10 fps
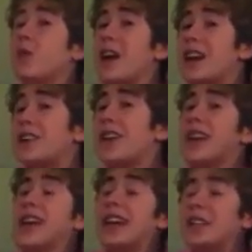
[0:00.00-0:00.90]
Grant
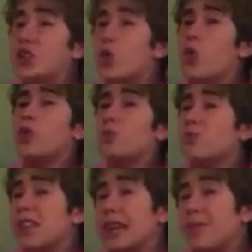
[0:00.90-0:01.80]
and George
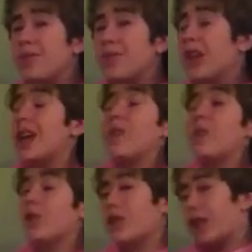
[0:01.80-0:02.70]
Meade.
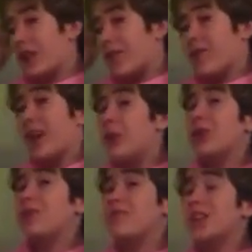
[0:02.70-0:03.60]
For the
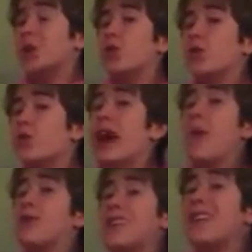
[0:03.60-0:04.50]
Confederates, it was
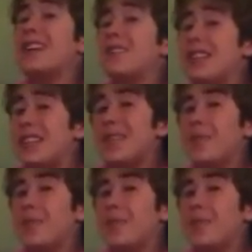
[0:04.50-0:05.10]
Robert E. Lee.